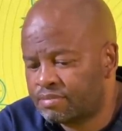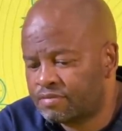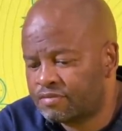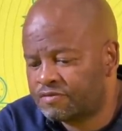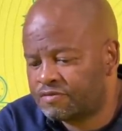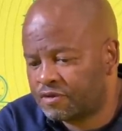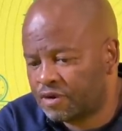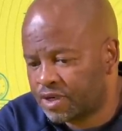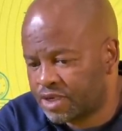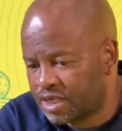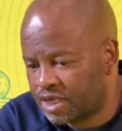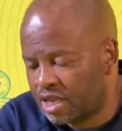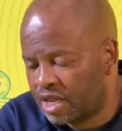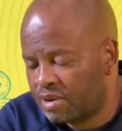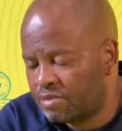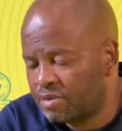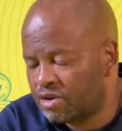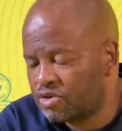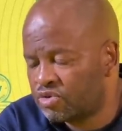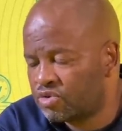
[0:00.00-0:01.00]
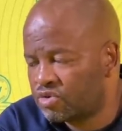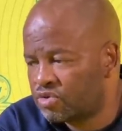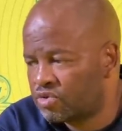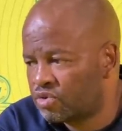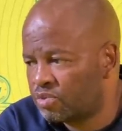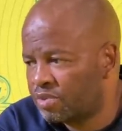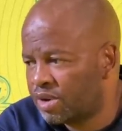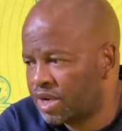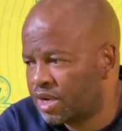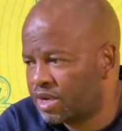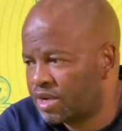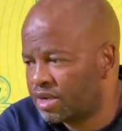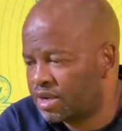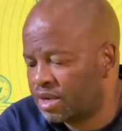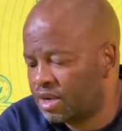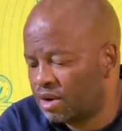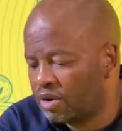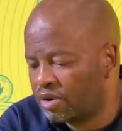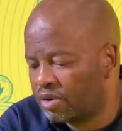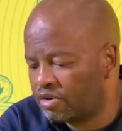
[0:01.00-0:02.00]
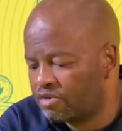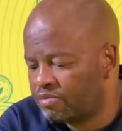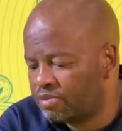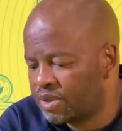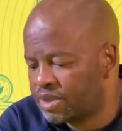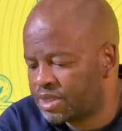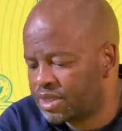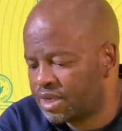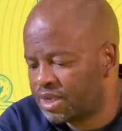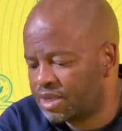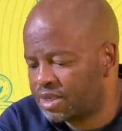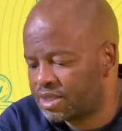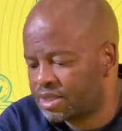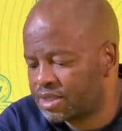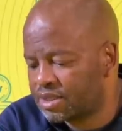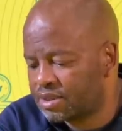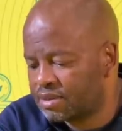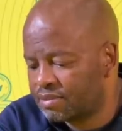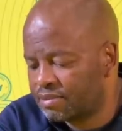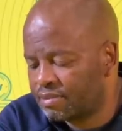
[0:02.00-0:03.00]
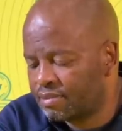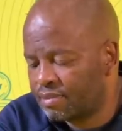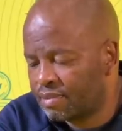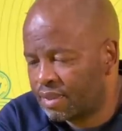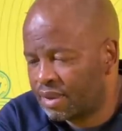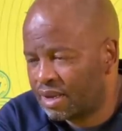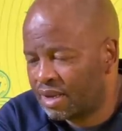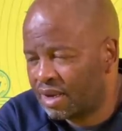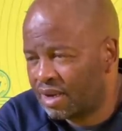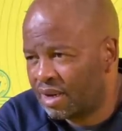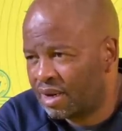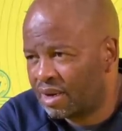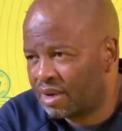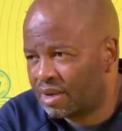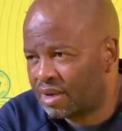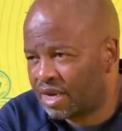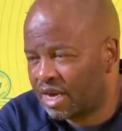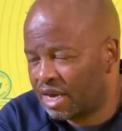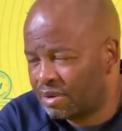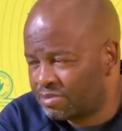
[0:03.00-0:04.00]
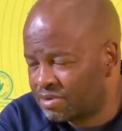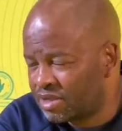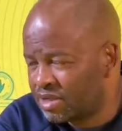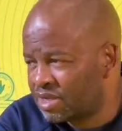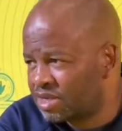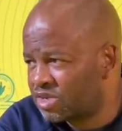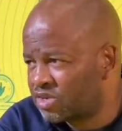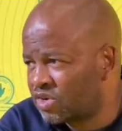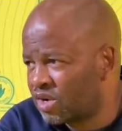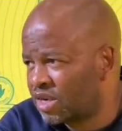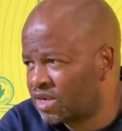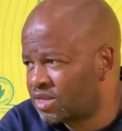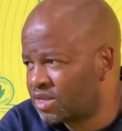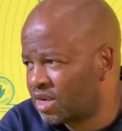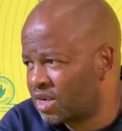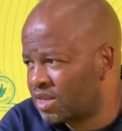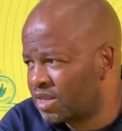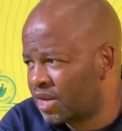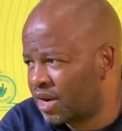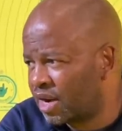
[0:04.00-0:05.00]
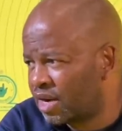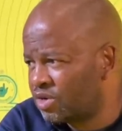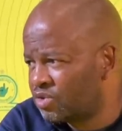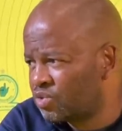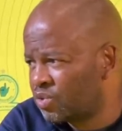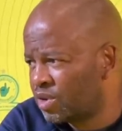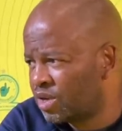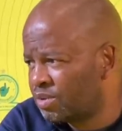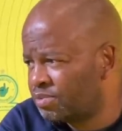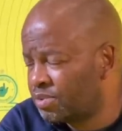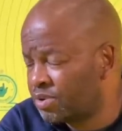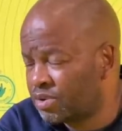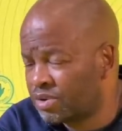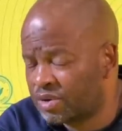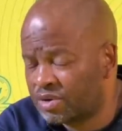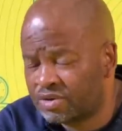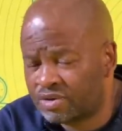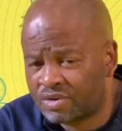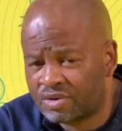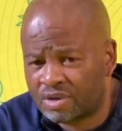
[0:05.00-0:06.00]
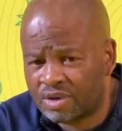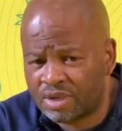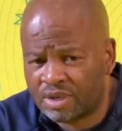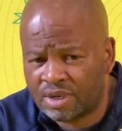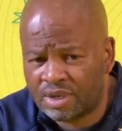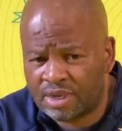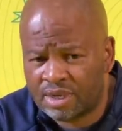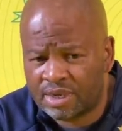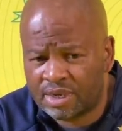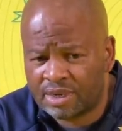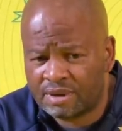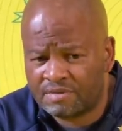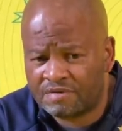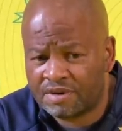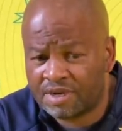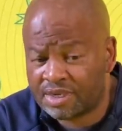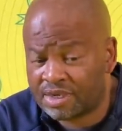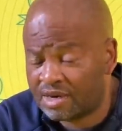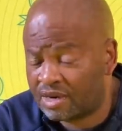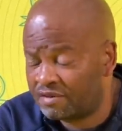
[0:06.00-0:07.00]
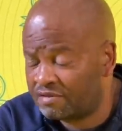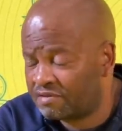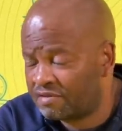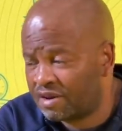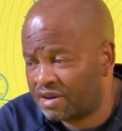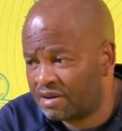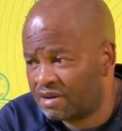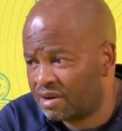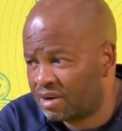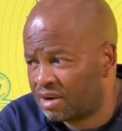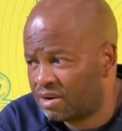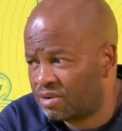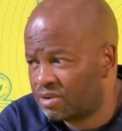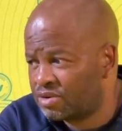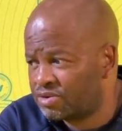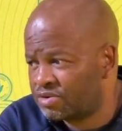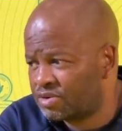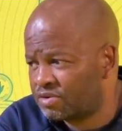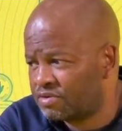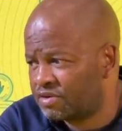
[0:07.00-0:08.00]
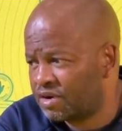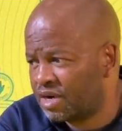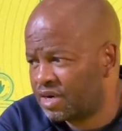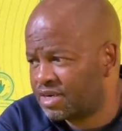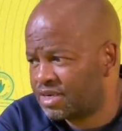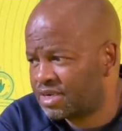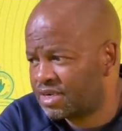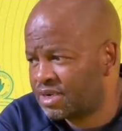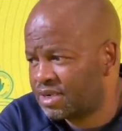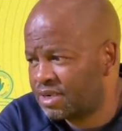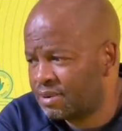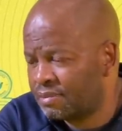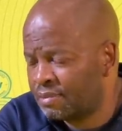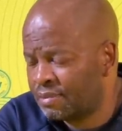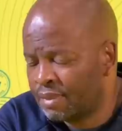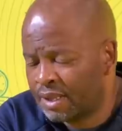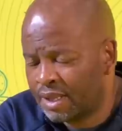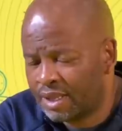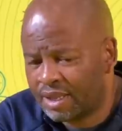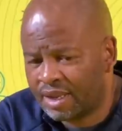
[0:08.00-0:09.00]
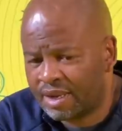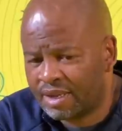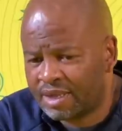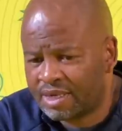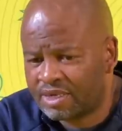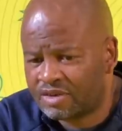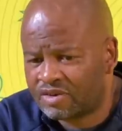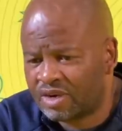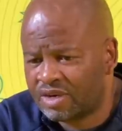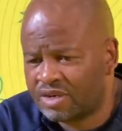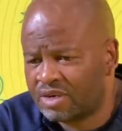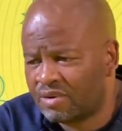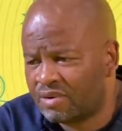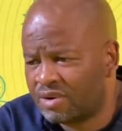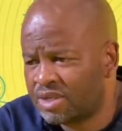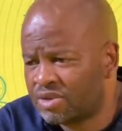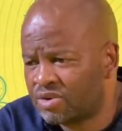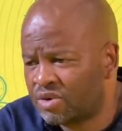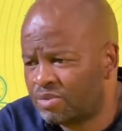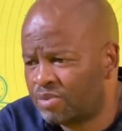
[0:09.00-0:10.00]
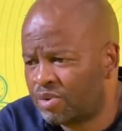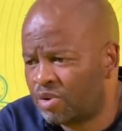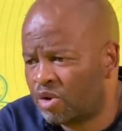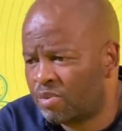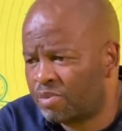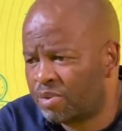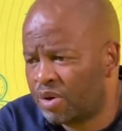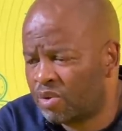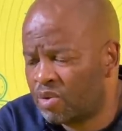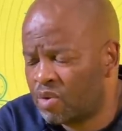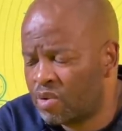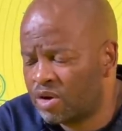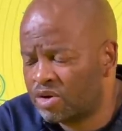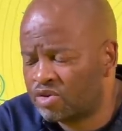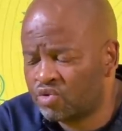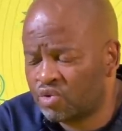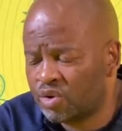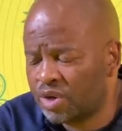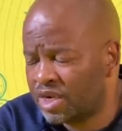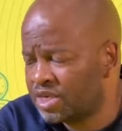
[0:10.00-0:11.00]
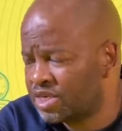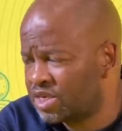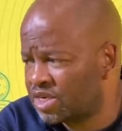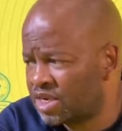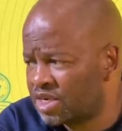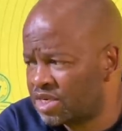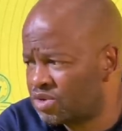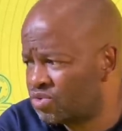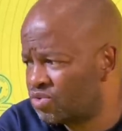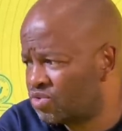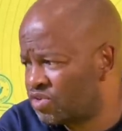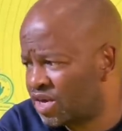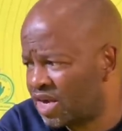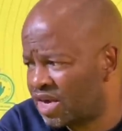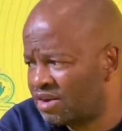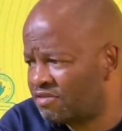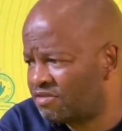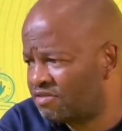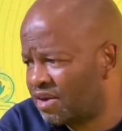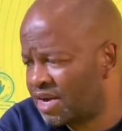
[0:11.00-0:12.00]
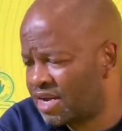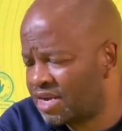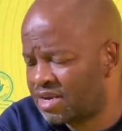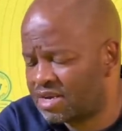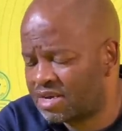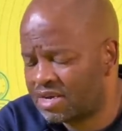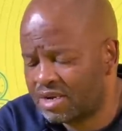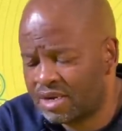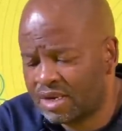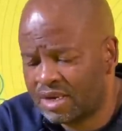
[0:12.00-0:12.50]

forced them to make a lot of mistakes, kept the structure the right way, because first half I also felt that the structure was not proper. We were too anxious to try and find